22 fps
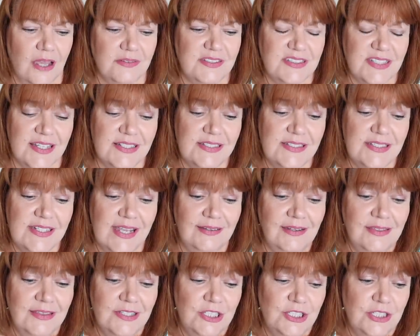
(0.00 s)
I size down
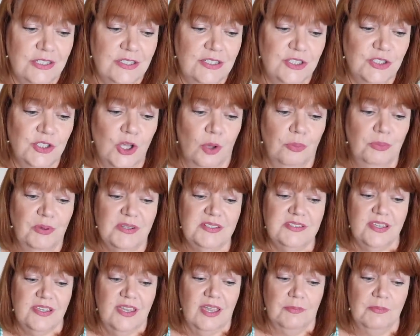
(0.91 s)
in the shirt and top as
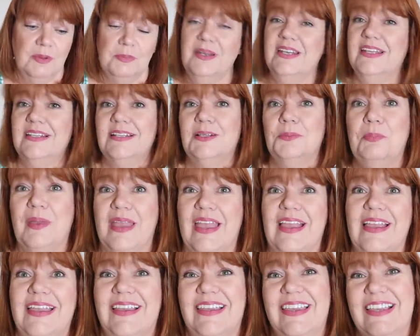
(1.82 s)
they come up a little
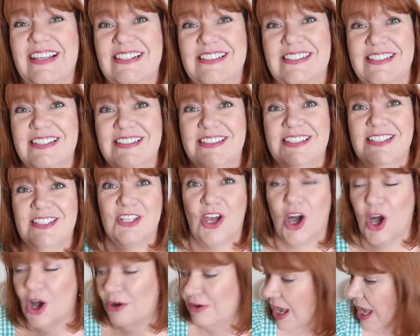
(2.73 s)
big. Kisses,
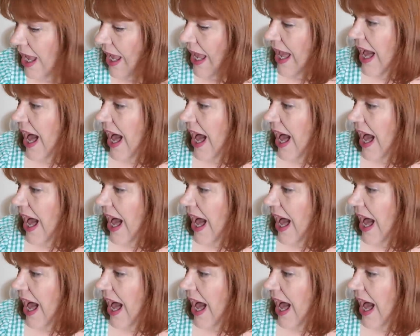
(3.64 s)
Zahara.